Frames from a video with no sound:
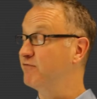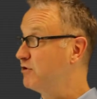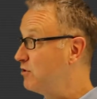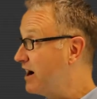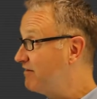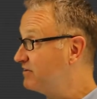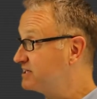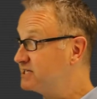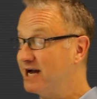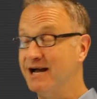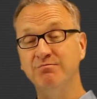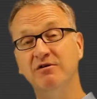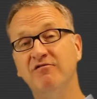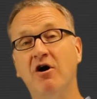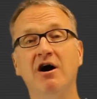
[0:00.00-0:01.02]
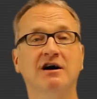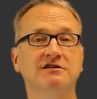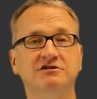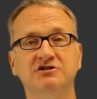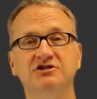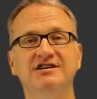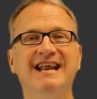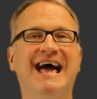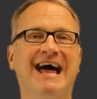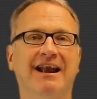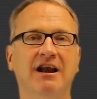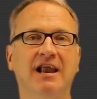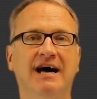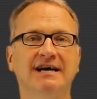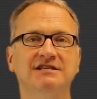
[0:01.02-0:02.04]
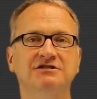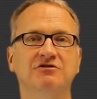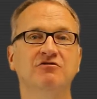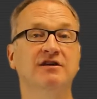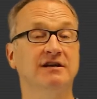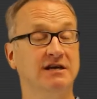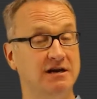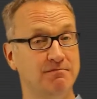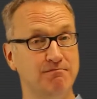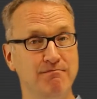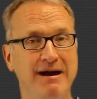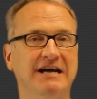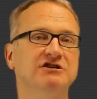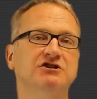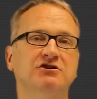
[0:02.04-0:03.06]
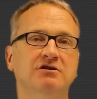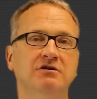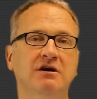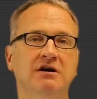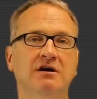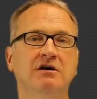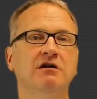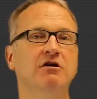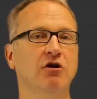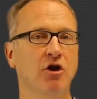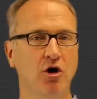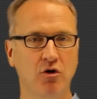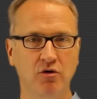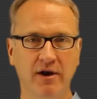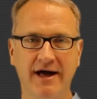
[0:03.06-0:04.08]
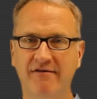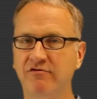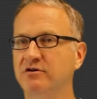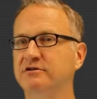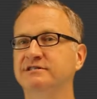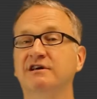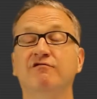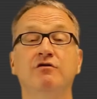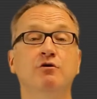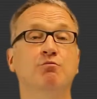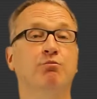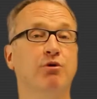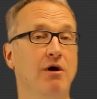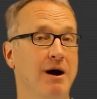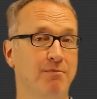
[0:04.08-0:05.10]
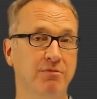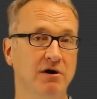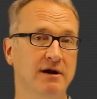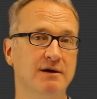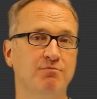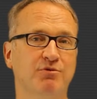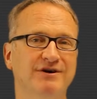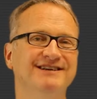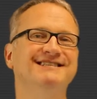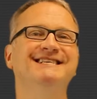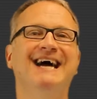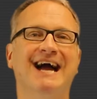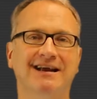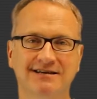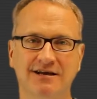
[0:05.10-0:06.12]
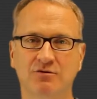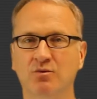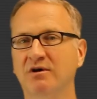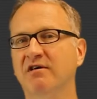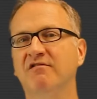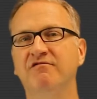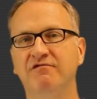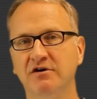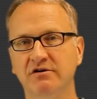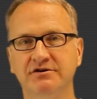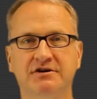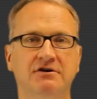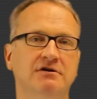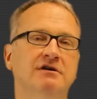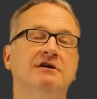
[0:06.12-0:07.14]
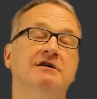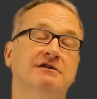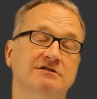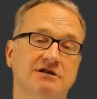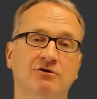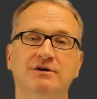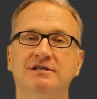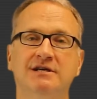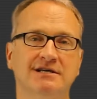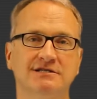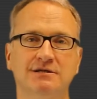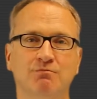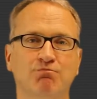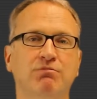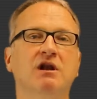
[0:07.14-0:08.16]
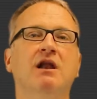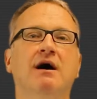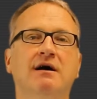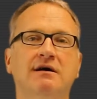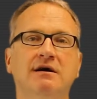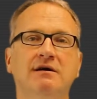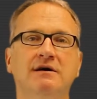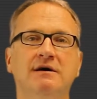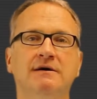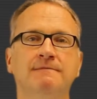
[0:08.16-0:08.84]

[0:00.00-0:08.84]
you have a type of oxygen analyzer that can measure low levels, if you properly protect it with a filter so it doesn't plug,